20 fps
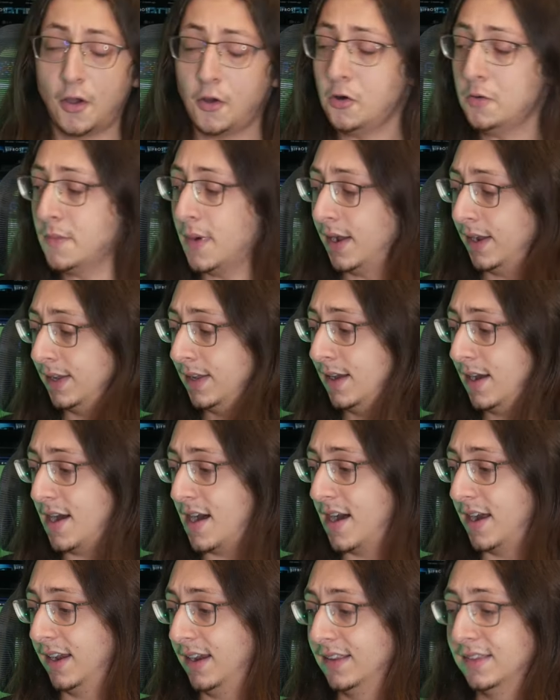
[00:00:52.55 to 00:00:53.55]
Oh my
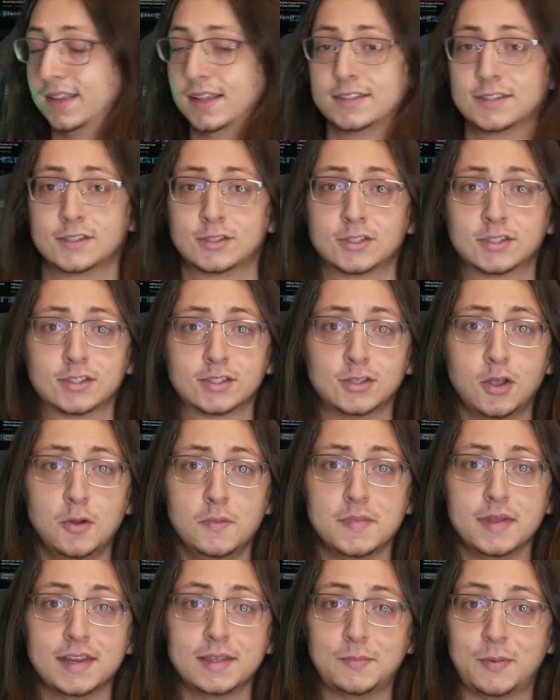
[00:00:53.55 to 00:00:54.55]
God, that's so
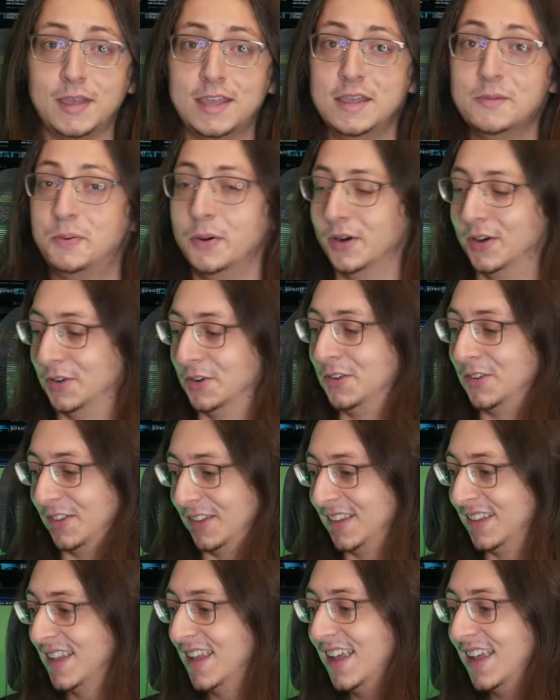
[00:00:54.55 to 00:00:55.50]
many people.